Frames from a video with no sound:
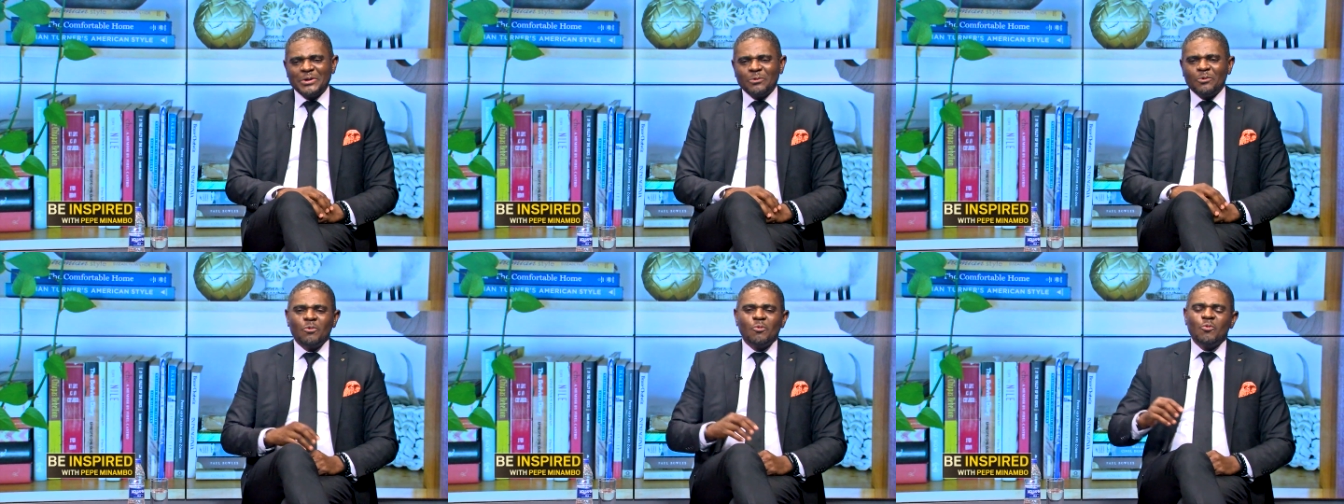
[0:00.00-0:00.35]

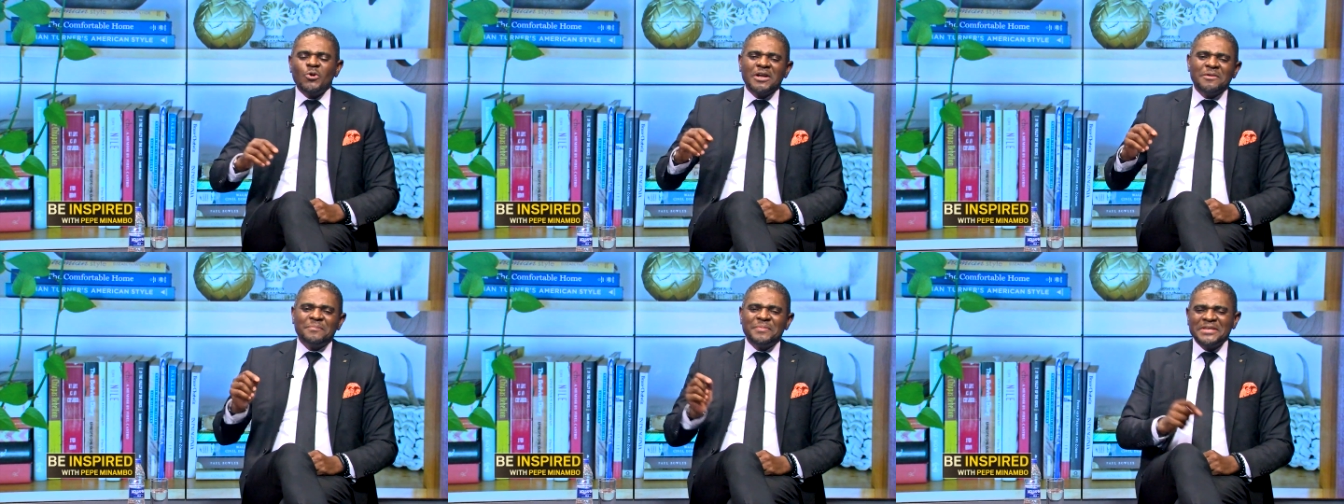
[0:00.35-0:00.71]
We
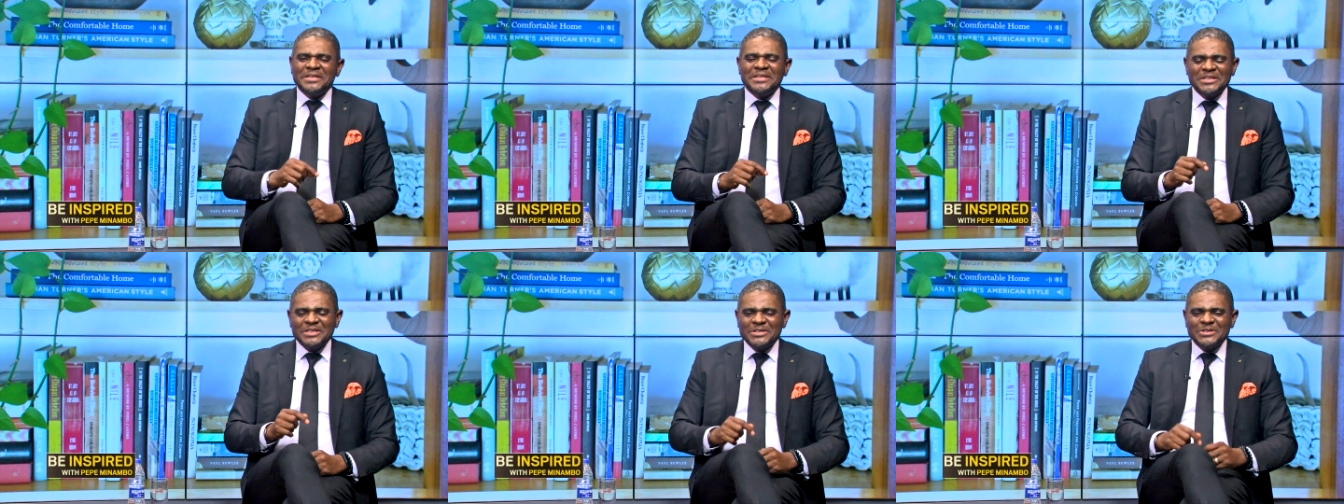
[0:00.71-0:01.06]
will
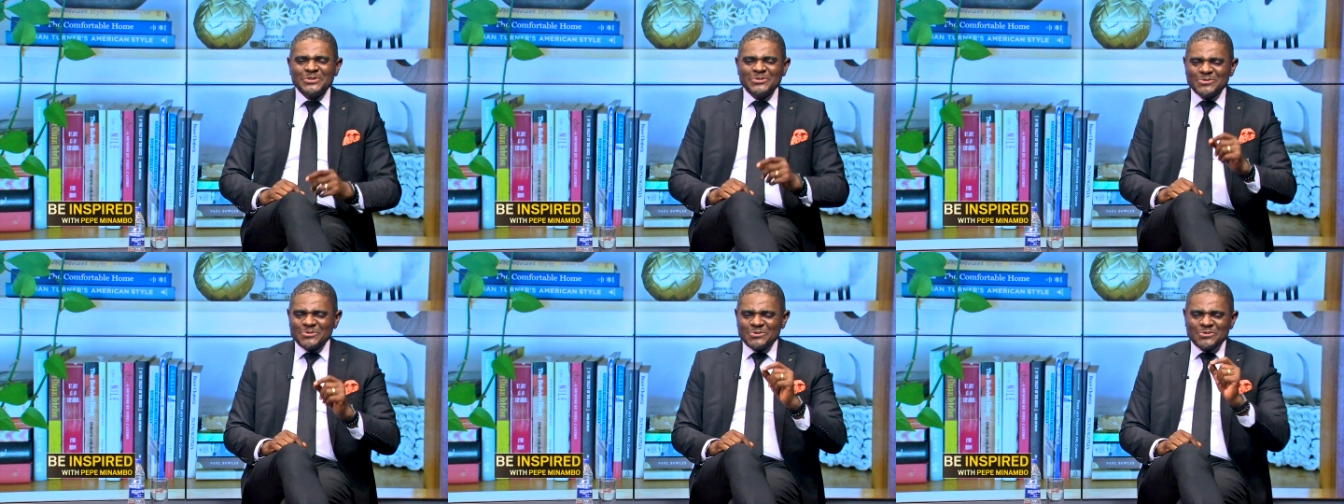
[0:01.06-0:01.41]
be
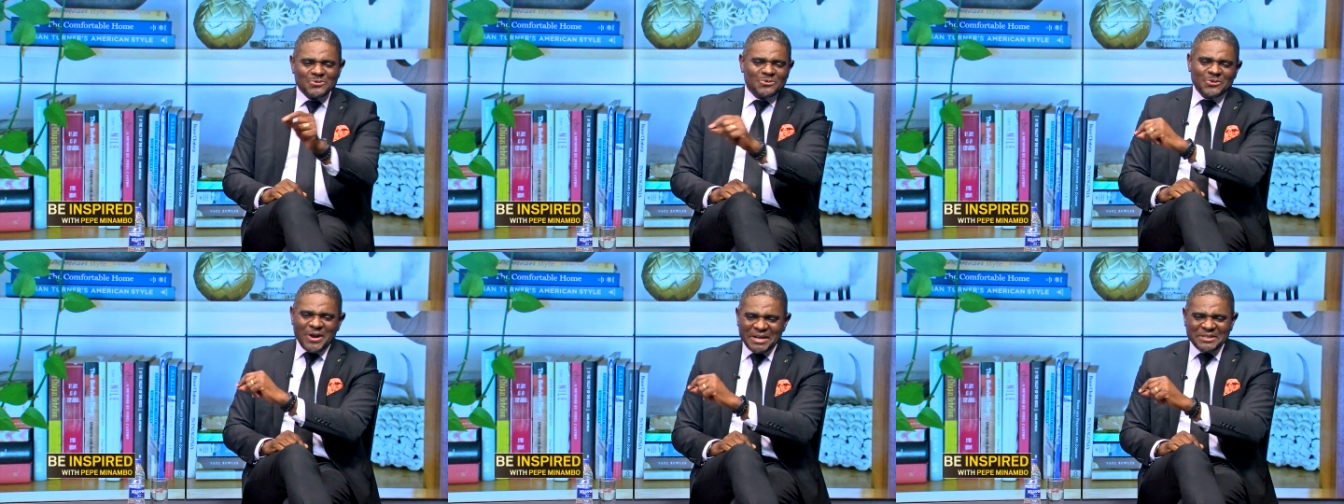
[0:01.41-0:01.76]

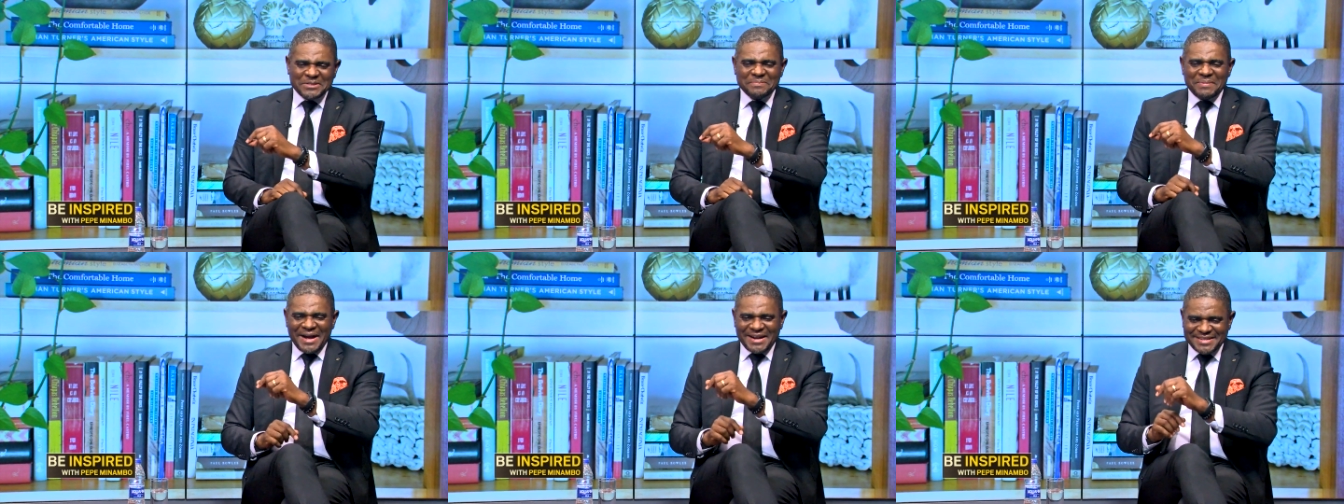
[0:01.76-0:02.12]

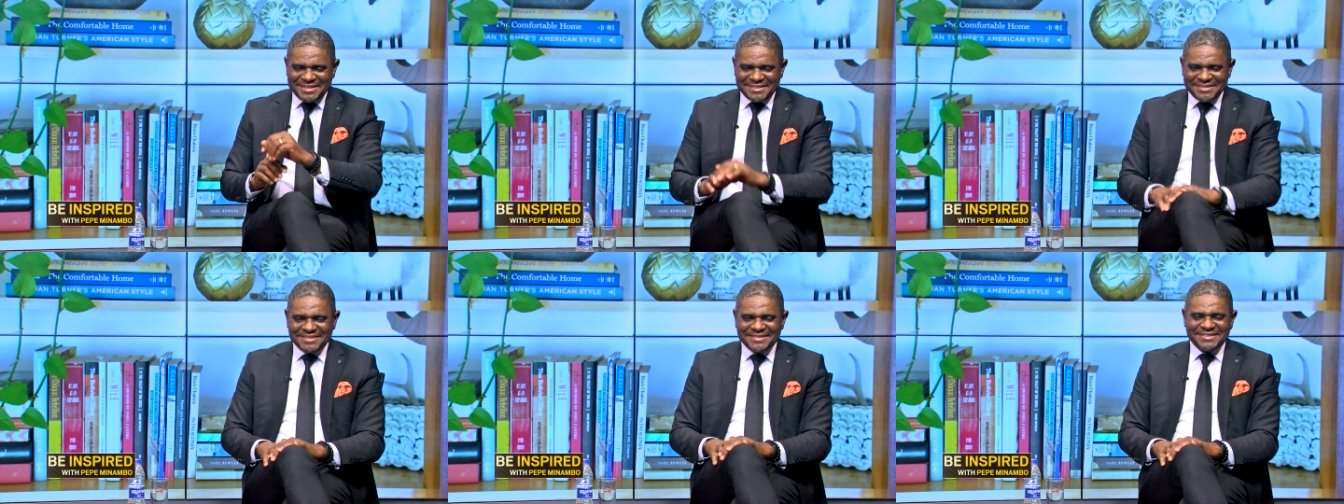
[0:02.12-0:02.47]
right
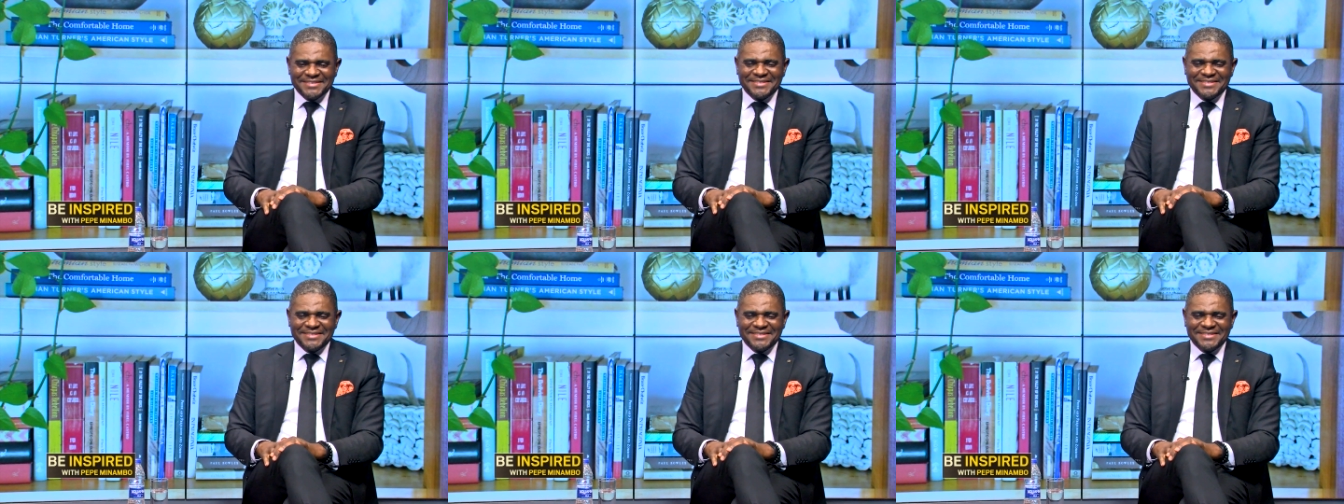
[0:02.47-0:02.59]
back.